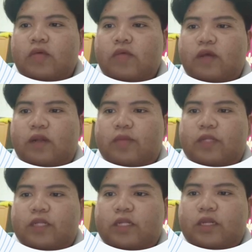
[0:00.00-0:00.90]
with
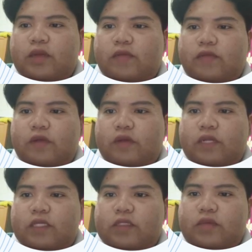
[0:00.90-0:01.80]
repetitive
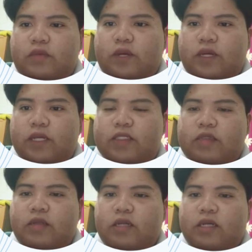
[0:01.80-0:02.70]
units where
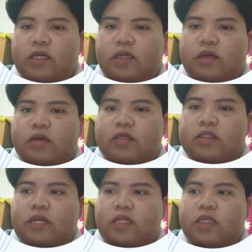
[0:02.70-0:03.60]
historical
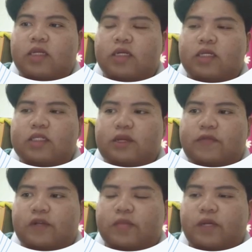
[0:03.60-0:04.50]
cost data is
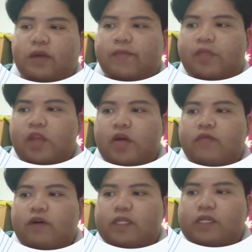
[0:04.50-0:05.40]
available.
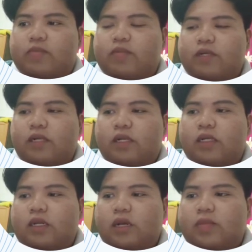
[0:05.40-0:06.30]
For example,
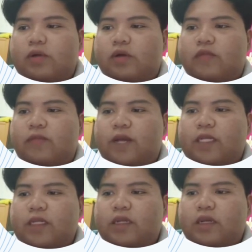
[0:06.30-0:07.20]
number of
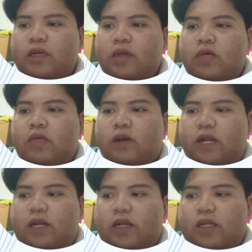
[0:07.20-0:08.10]
bed
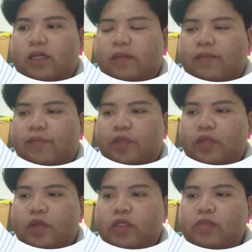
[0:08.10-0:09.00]
100,
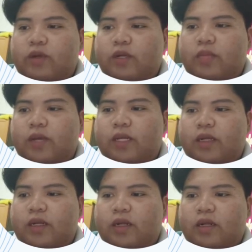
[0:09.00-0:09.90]
cost per bed
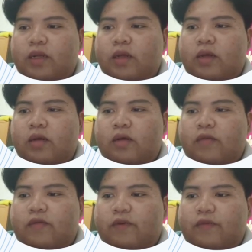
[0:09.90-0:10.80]

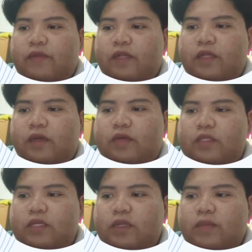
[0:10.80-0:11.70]

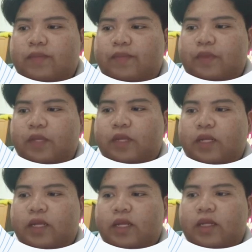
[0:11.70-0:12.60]
50,000
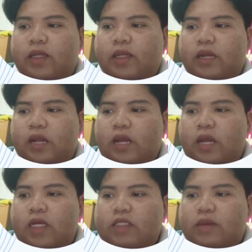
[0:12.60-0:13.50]
ringgit,
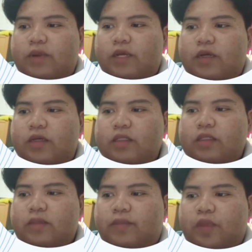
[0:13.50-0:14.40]
estimate
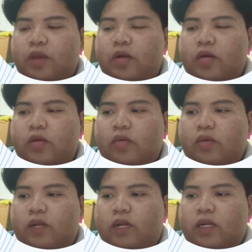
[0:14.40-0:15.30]
cost
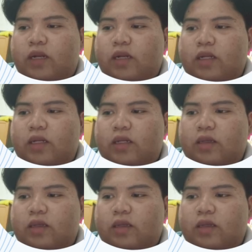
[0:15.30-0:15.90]
100